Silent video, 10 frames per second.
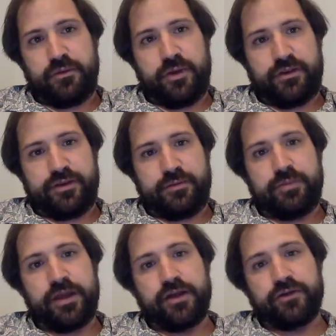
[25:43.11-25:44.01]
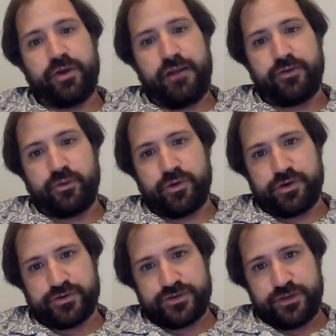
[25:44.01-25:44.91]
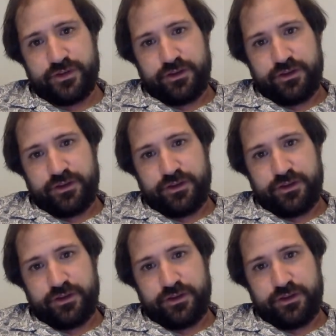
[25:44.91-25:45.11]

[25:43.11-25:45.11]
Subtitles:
of way the pile driver works.